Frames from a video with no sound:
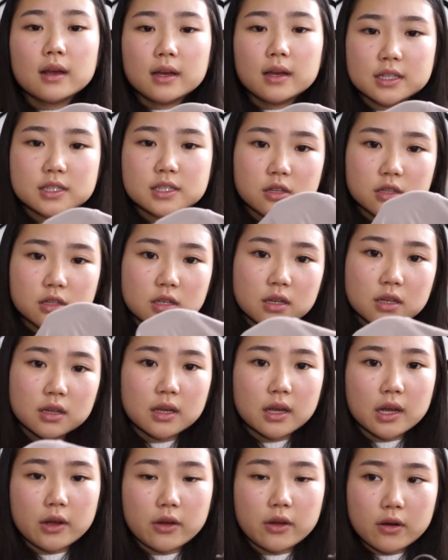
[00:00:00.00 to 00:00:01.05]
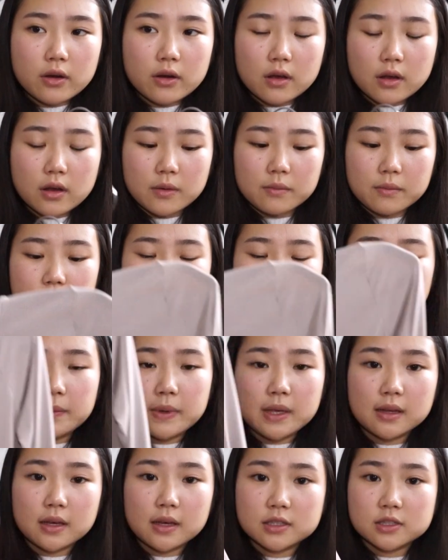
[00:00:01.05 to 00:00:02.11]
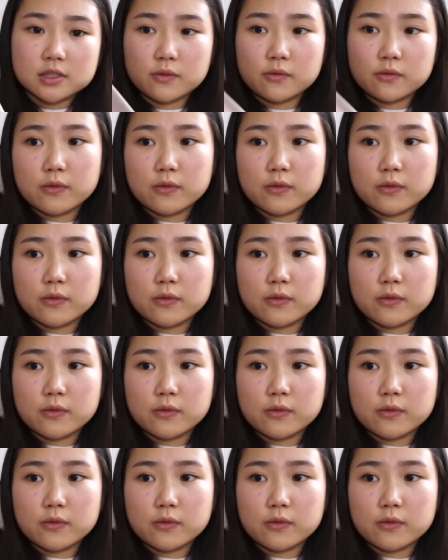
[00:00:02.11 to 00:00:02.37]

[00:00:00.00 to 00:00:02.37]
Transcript: it's good to layer um, maybe like some